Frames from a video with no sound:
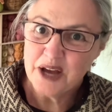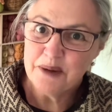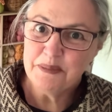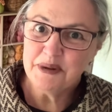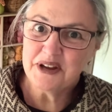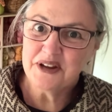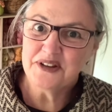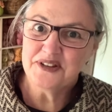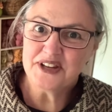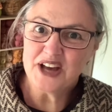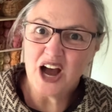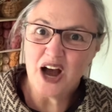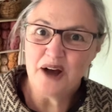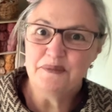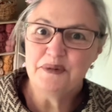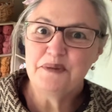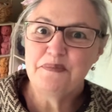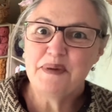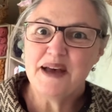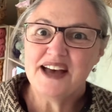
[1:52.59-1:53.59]
because I'm
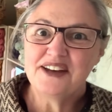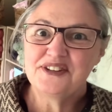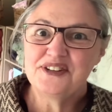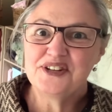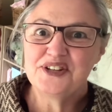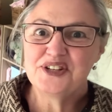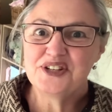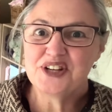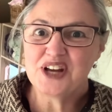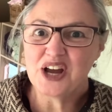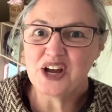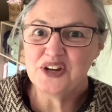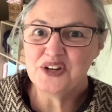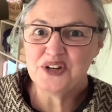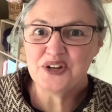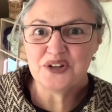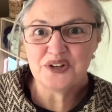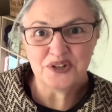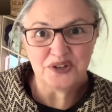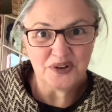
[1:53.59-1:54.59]
about to show
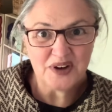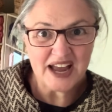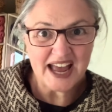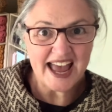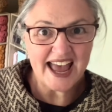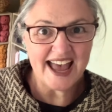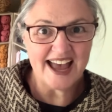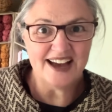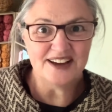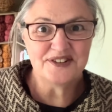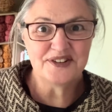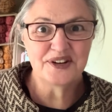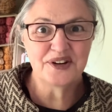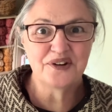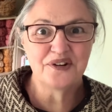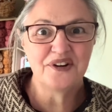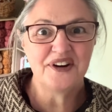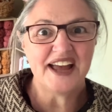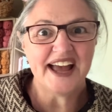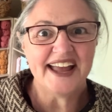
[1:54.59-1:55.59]
you how to
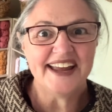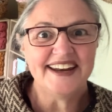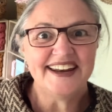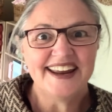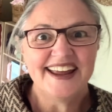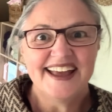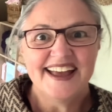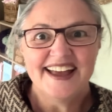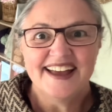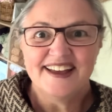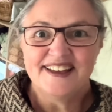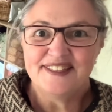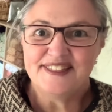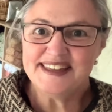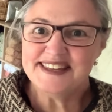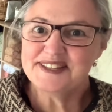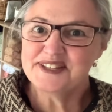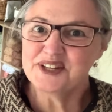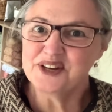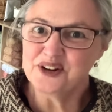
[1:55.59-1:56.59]
create
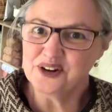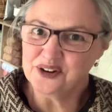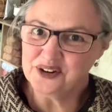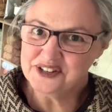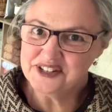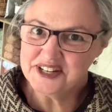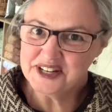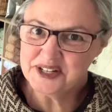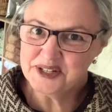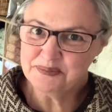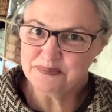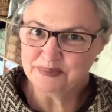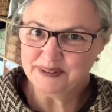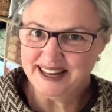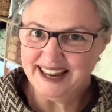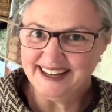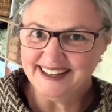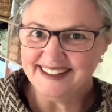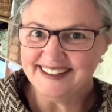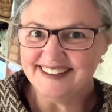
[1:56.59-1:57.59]
this gorgeous
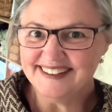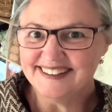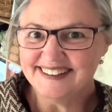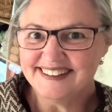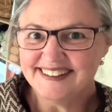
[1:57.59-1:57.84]
blanket.